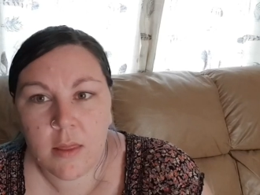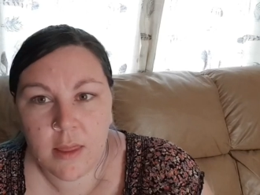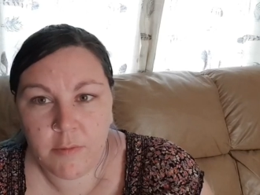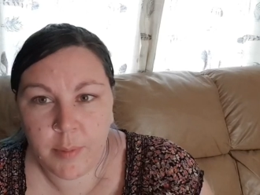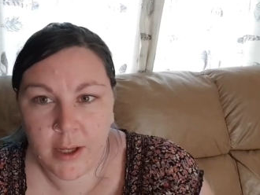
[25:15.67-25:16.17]

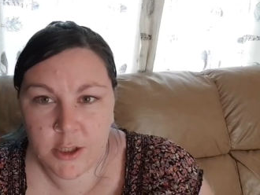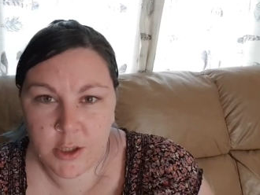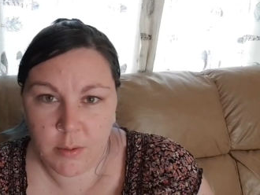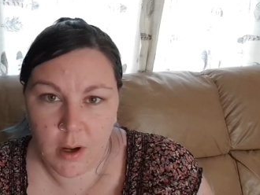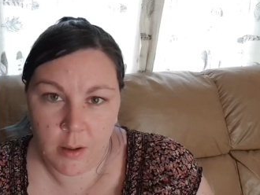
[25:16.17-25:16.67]
They've picked
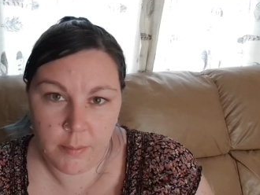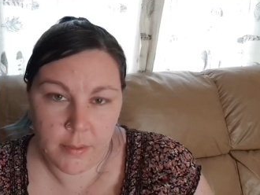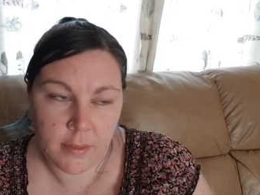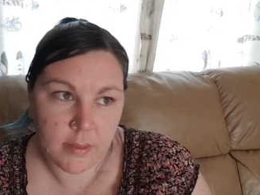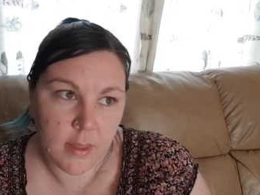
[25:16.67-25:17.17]
you up.
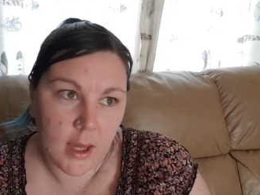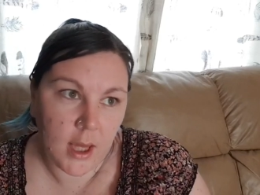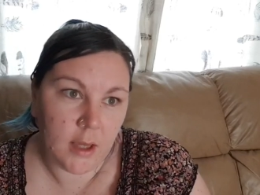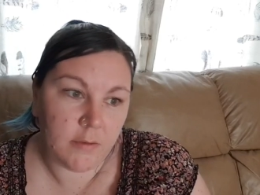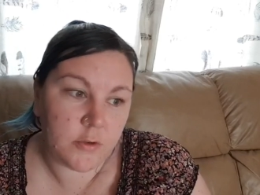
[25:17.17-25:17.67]

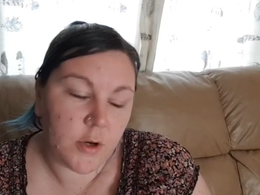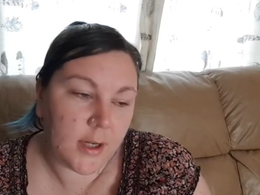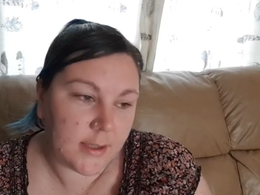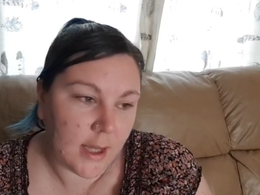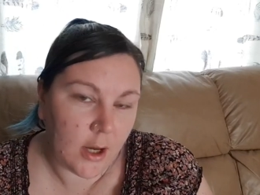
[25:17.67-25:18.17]
They've
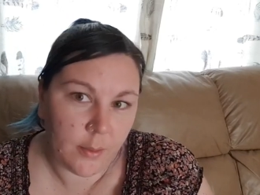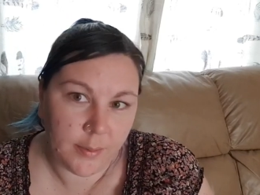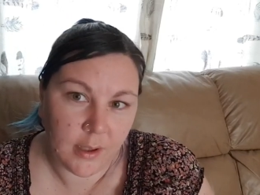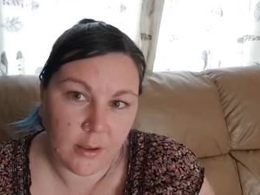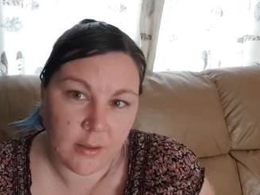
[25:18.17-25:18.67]
tried to help
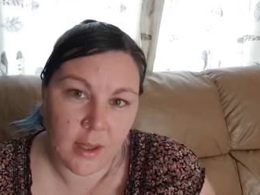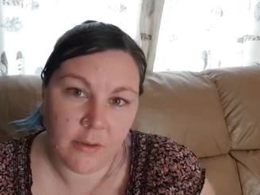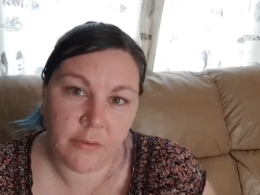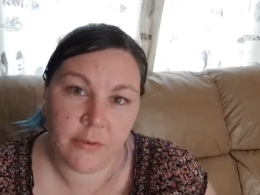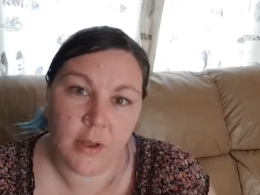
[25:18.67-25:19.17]
you. They've